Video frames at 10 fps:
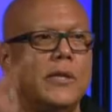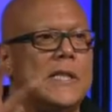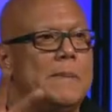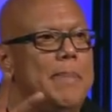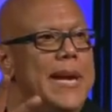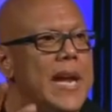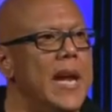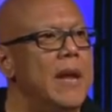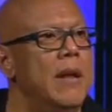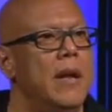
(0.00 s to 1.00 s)

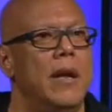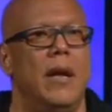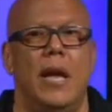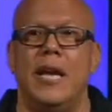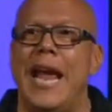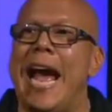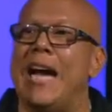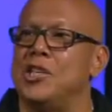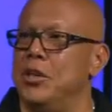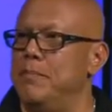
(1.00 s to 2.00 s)
speaking and
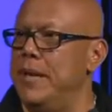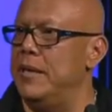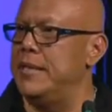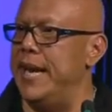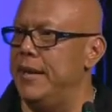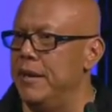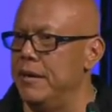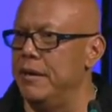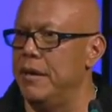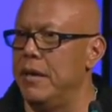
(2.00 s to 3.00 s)
action being taken.
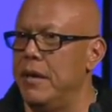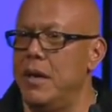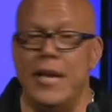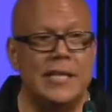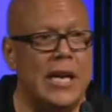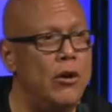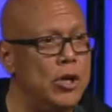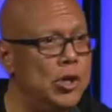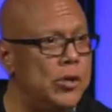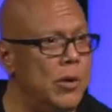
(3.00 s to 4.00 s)
And that's how it
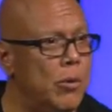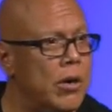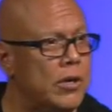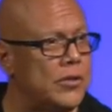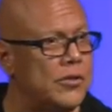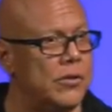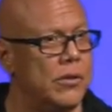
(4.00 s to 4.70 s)
usually works.